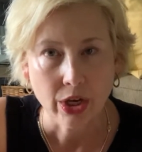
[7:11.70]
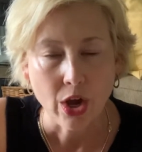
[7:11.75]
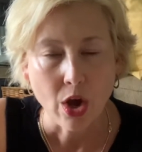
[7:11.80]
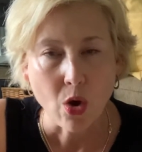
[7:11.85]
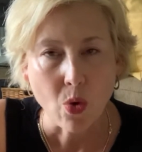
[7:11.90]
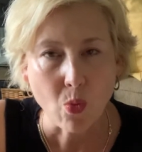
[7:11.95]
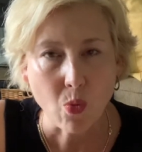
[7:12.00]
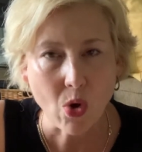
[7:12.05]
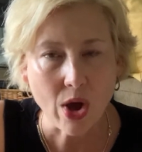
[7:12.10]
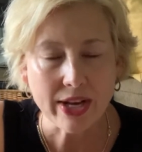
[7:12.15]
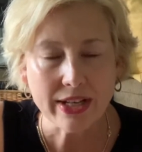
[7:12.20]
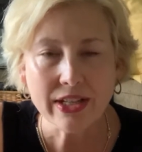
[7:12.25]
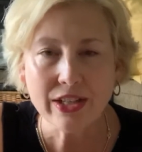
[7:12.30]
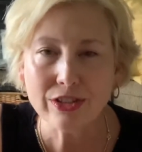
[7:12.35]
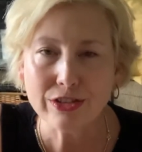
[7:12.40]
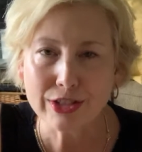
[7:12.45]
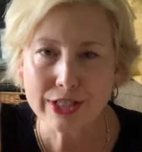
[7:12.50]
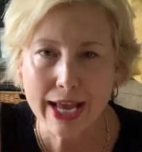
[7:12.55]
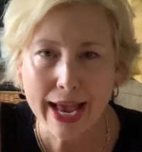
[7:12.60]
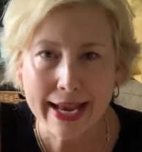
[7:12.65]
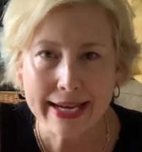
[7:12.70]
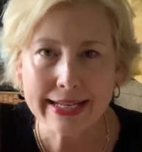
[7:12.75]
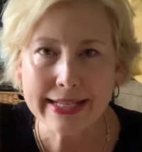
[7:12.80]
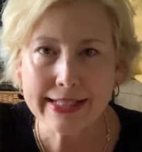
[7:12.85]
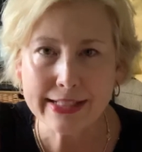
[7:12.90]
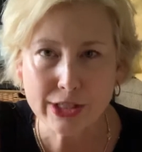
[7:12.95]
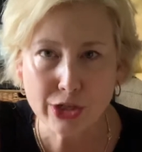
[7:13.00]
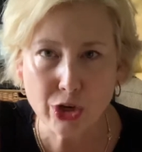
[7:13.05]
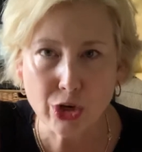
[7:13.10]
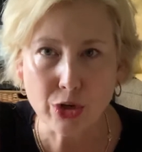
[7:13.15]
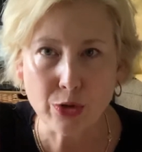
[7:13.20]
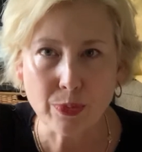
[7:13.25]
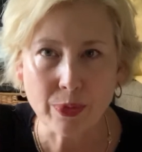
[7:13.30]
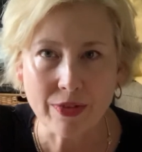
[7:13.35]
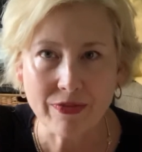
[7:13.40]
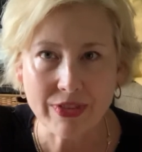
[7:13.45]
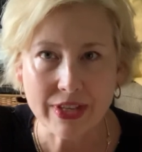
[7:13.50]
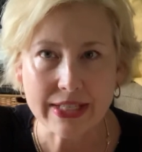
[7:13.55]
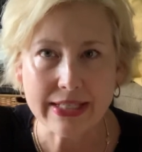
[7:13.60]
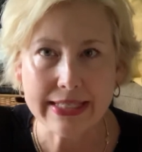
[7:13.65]
One little tiny scoop
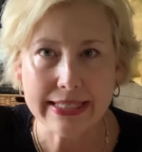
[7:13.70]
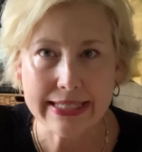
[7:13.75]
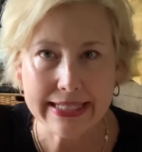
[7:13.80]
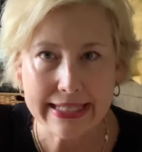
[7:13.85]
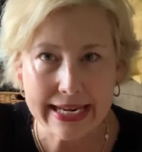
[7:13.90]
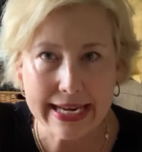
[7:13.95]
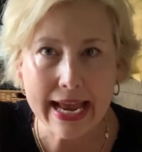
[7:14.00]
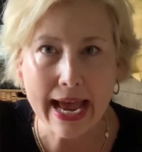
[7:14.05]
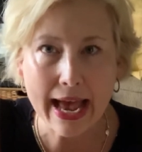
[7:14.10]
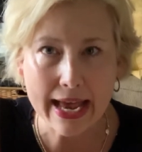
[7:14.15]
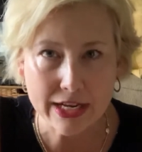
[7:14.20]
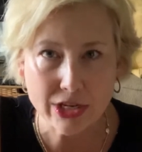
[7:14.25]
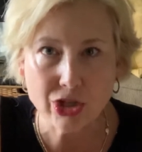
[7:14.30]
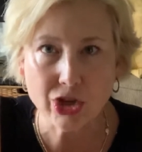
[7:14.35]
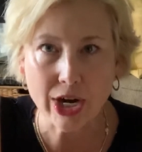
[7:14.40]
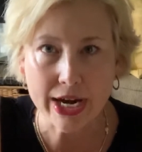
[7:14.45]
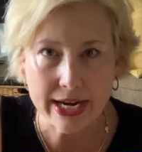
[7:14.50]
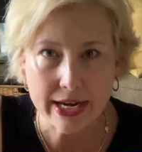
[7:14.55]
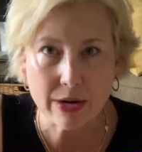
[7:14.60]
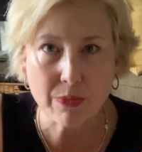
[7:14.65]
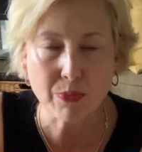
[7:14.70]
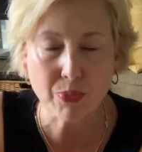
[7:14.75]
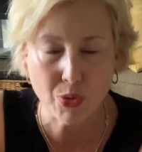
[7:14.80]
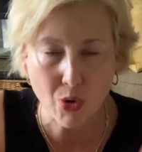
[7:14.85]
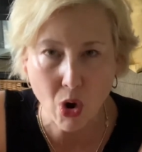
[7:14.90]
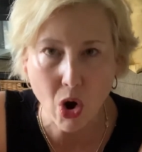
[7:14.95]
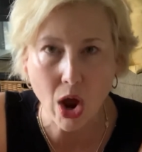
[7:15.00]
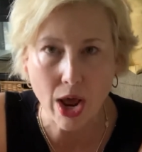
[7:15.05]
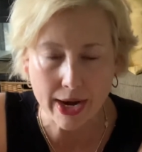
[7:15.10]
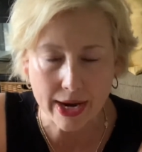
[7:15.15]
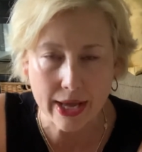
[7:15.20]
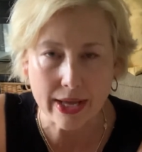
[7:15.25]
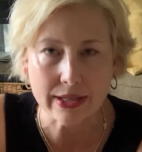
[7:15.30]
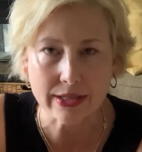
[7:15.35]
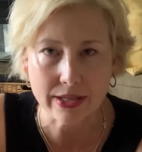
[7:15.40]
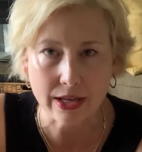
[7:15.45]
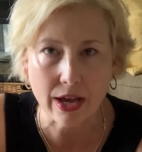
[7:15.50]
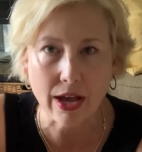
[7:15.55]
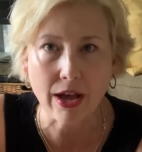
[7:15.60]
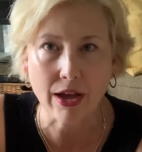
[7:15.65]
of this dehydrated product
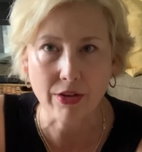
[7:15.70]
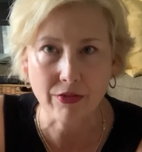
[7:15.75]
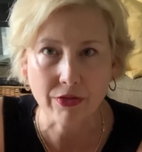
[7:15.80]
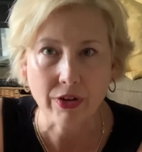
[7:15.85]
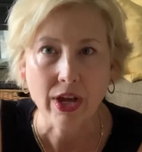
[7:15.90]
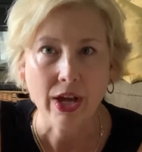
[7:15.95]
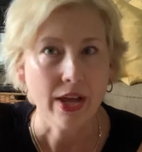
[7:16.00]
of,